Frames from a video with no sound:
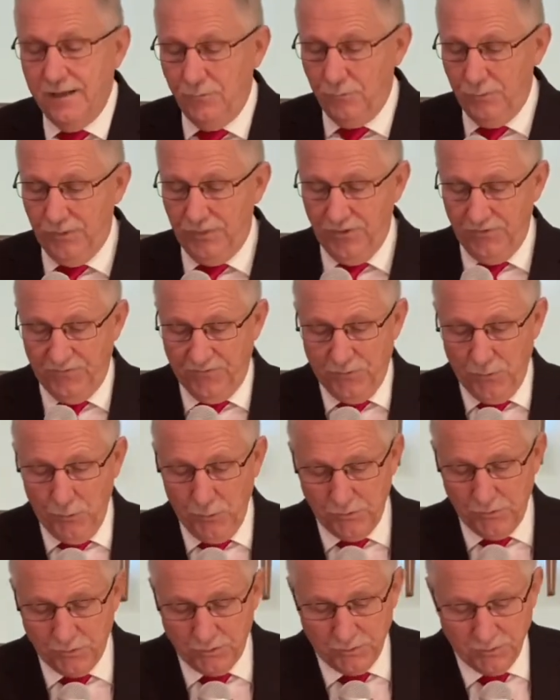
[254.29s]
with the
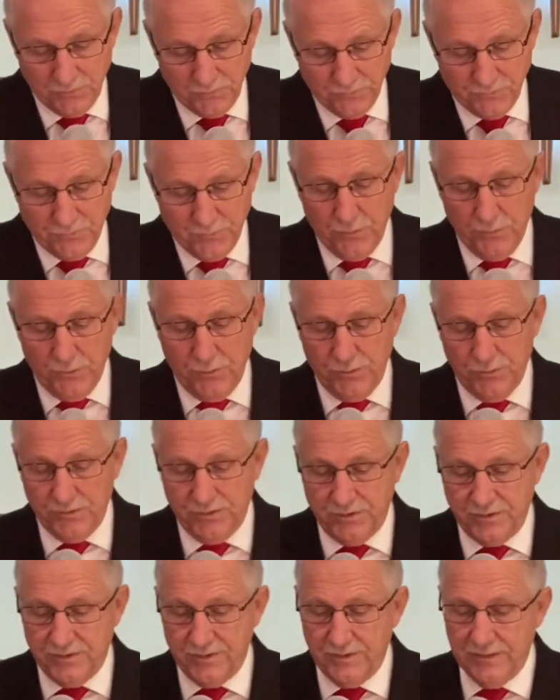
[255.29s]
first
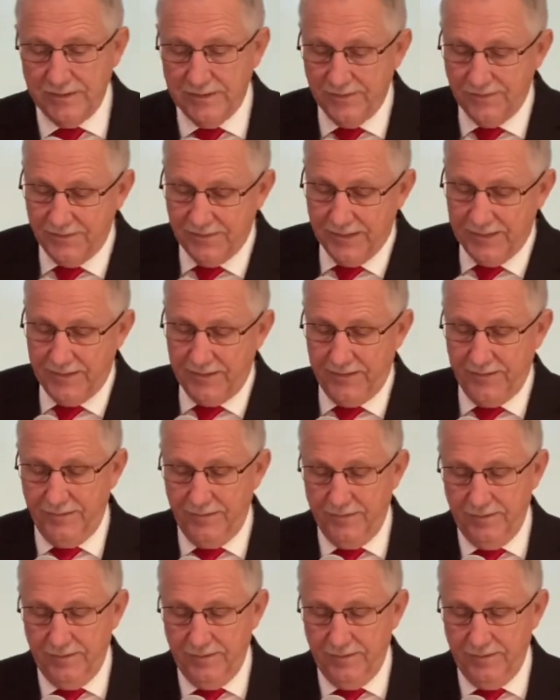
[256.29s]
verse there.